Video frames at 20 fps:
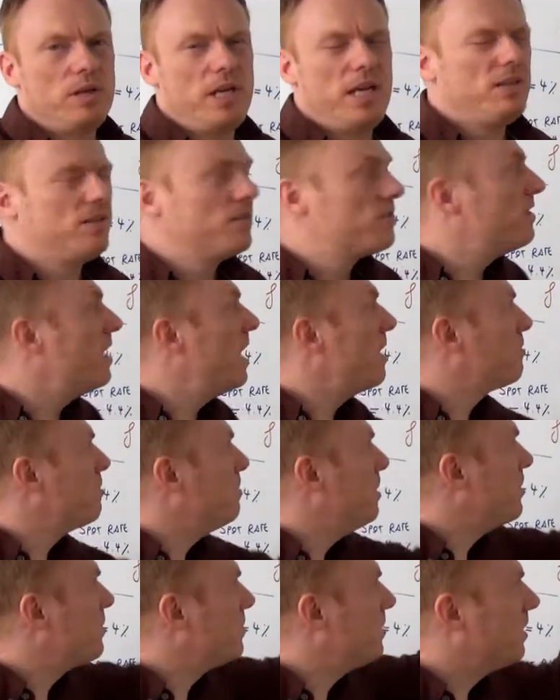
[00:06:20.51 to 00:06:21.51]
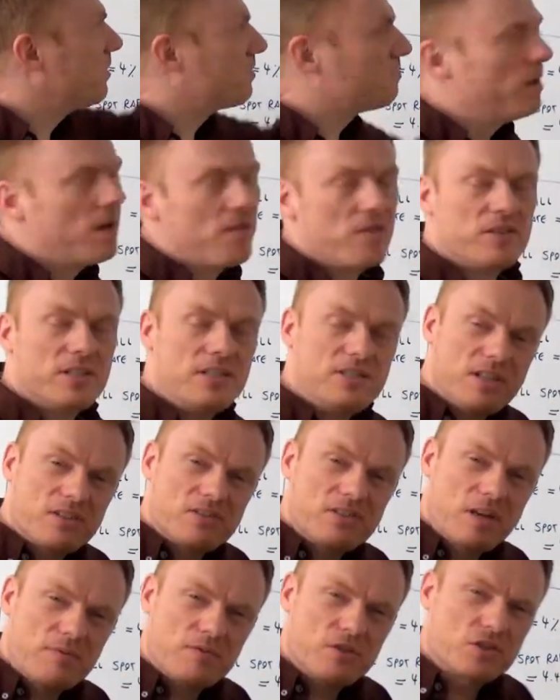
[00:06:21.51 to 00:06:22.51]
It doesn't have to be 6 months. It
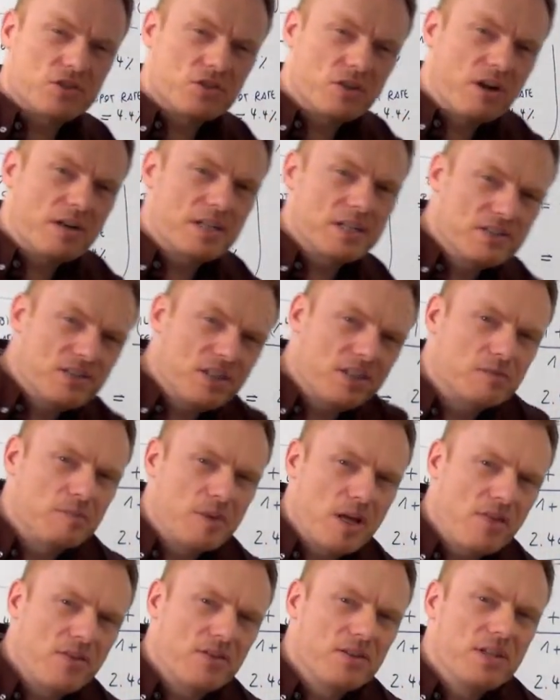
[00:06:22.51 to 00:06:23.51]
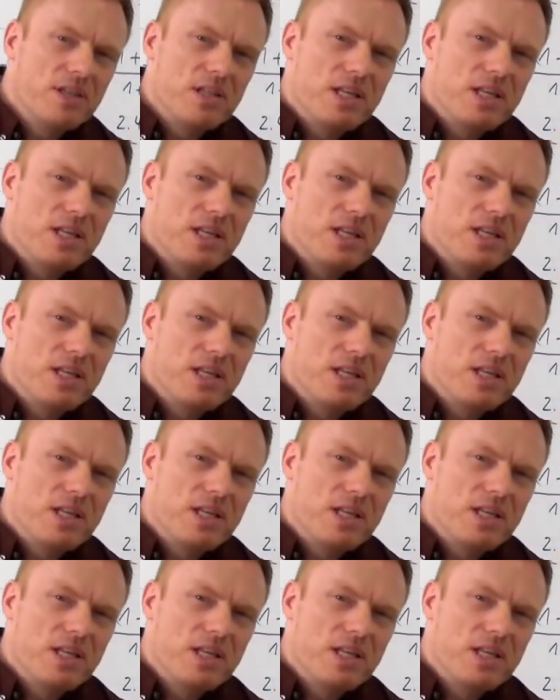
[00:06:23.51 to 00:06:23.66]
doesn't have to start in 6 months.